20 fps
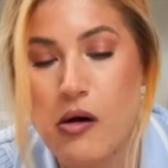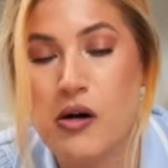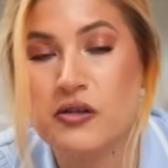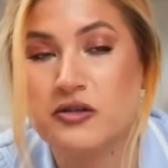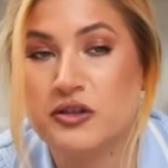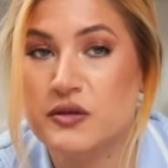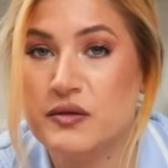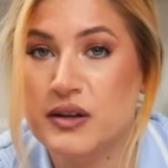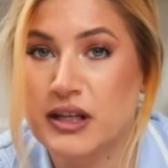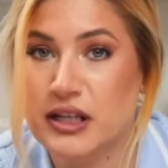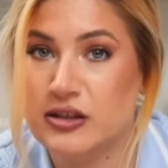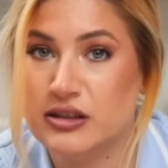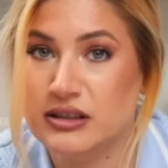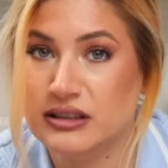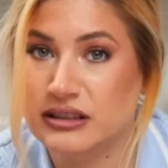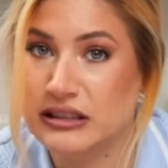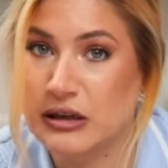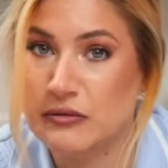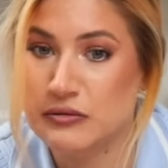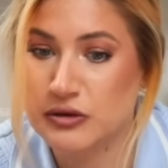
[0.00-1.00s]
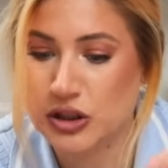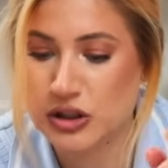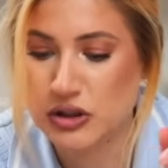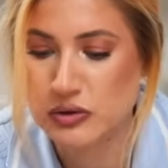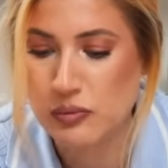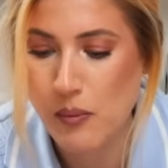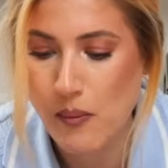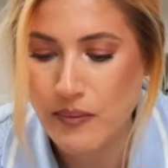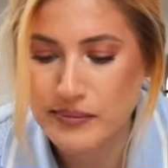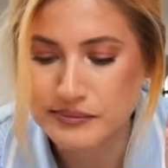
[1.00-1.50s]
Also very good in
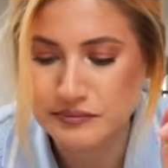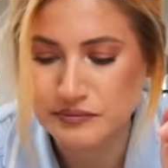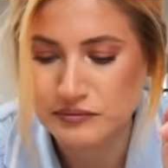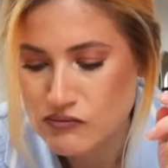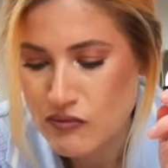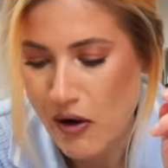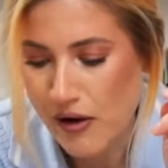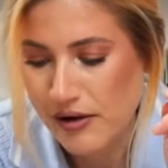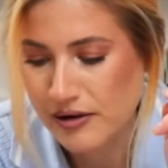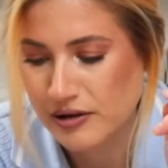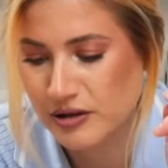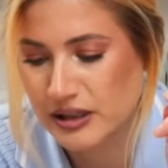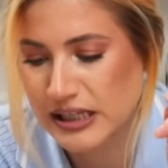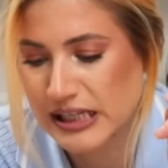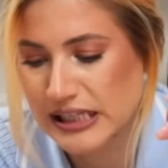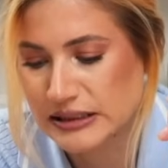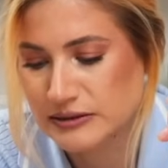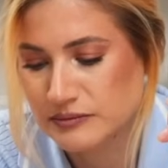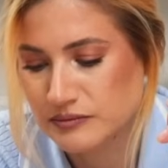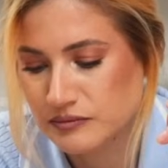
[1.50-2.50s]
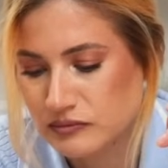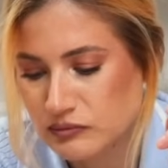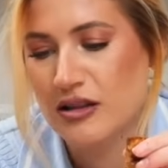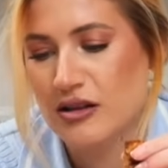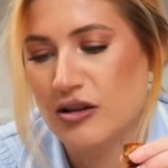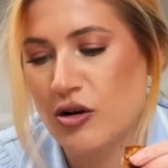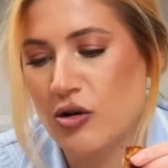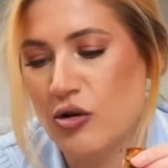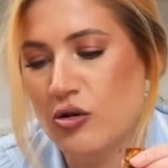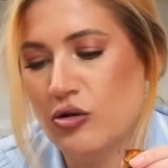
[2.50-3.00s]
sandwiches. All right,
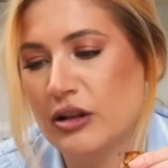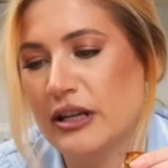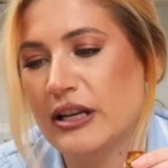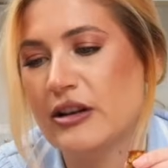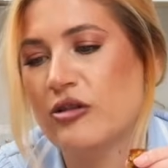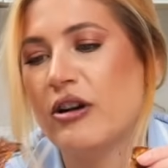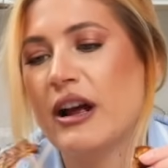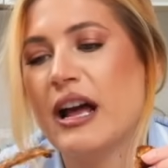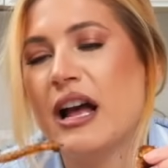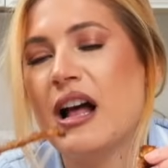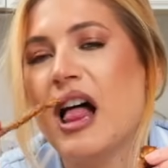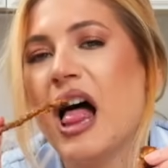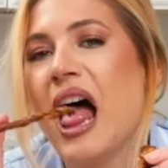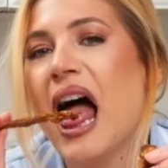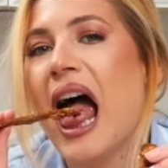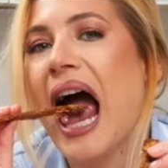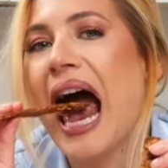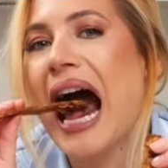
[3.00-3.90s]
the holy grail.